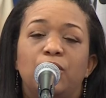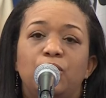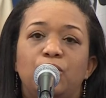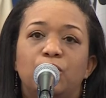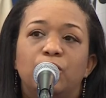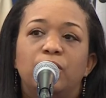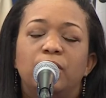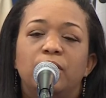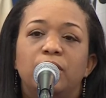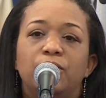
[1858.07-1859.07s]

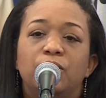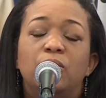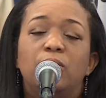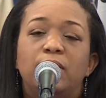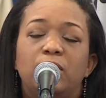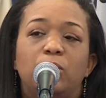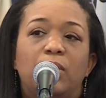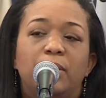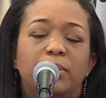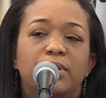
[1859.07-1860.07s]
You're only
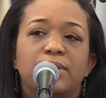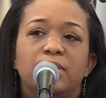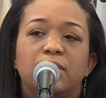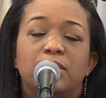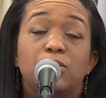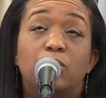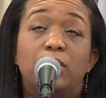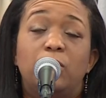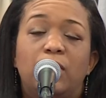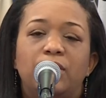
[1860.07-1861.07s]
one person. There's
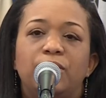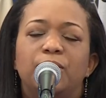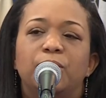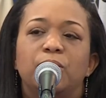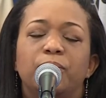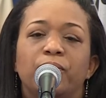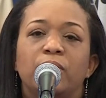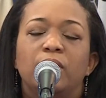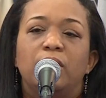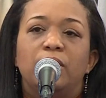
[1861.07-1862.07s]
only one you.
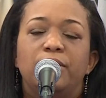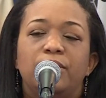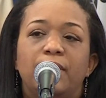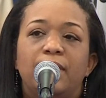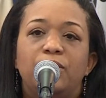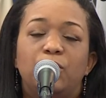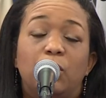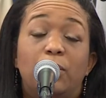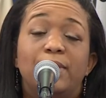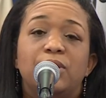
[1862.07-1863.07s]
You
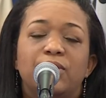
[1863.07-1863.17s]
owe it to